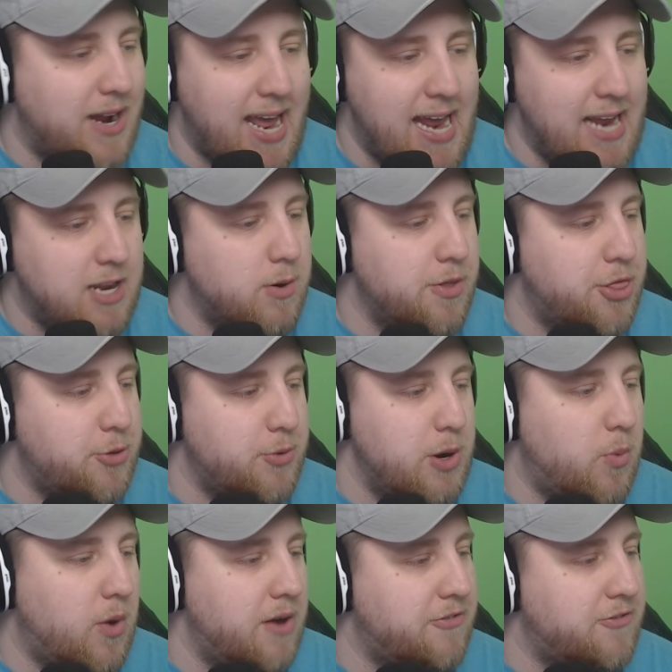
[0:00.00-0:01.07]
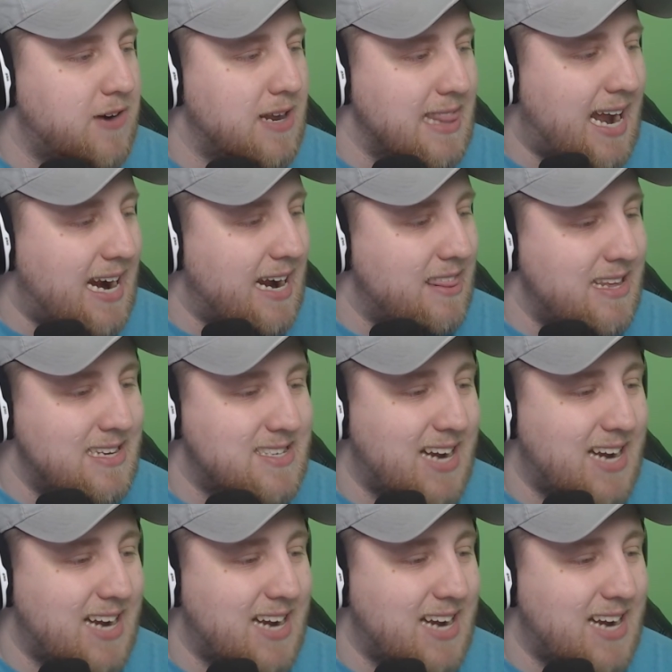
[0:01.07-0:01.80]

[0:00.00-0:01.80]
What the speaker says: hate going 3-1 for a lot of these,